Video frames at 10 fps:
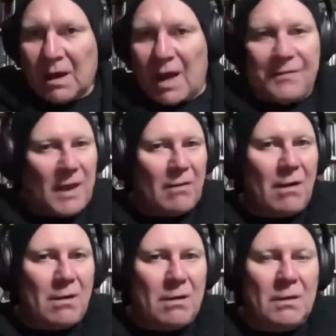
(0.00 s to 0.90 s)
And there
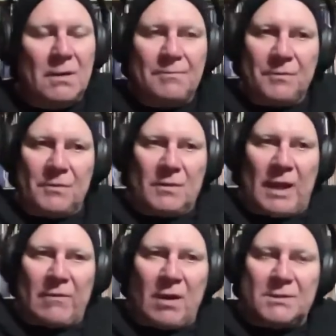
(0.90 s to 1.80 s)
are
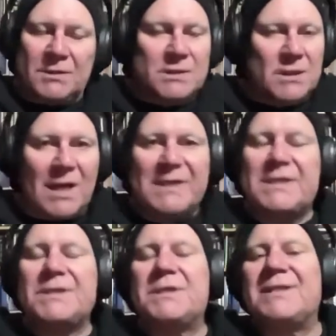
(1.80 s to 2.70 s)

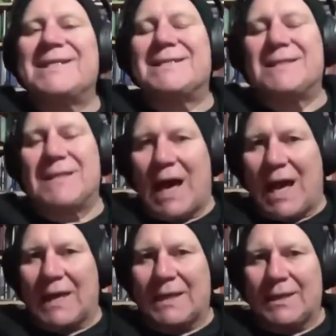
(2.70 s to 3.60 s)
societies to this
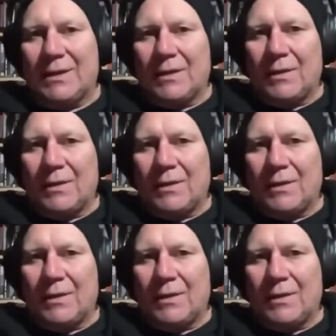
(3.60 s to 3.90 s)
day